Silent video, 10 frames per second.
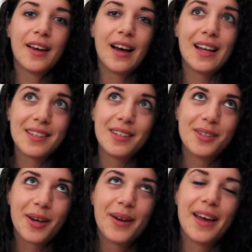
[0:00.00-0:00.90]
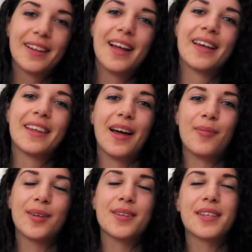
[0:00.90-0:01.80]
I didn't turn out like
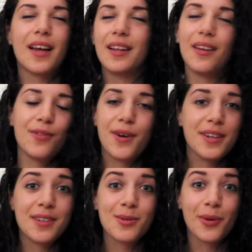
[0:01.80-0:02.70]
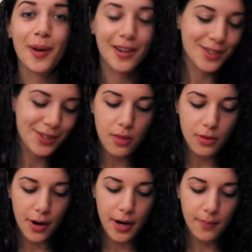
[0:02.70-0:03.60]
that, because I love reading so much.
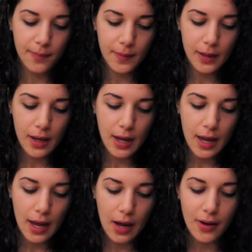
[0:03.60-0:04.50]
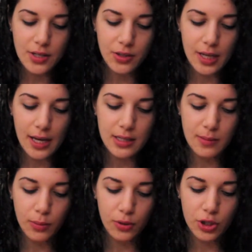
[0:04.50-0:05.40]
3. How has your taste
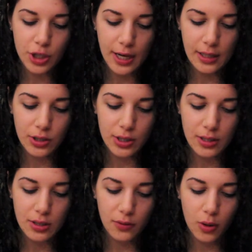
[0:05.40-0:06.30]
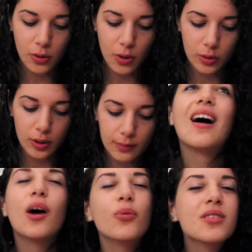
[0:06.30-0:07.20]
in books changed as you've gotten older?
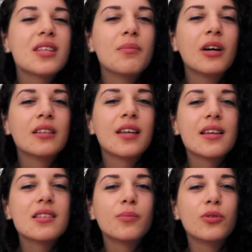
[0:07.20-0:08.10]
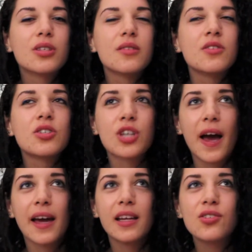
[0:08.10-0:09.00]
I wouldn't say my taste in books has
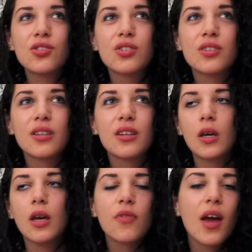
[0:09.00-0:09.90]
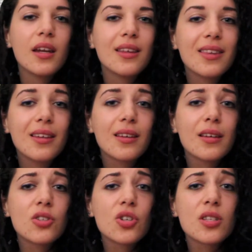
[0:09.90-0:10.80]
changed. If anything,
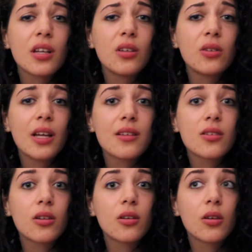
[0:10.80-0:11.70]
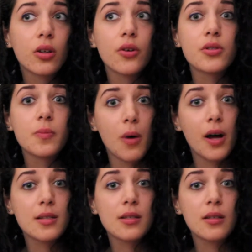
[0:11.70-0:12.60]
it's just a little less
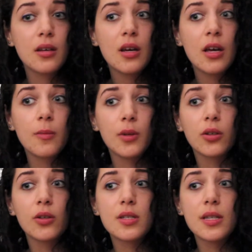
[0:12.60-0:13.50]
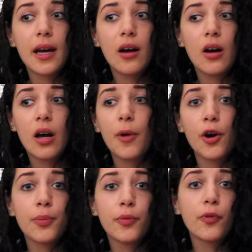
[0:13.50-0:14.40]
closed-minded, because now I'm
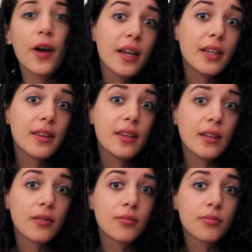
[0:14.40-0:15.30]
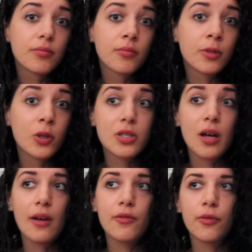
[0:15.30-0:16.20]
open for anything because
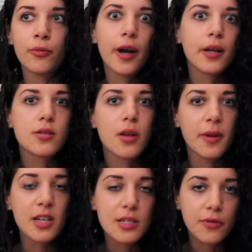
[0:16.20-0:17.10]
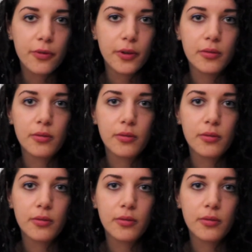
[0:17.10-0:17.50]
I've read so many different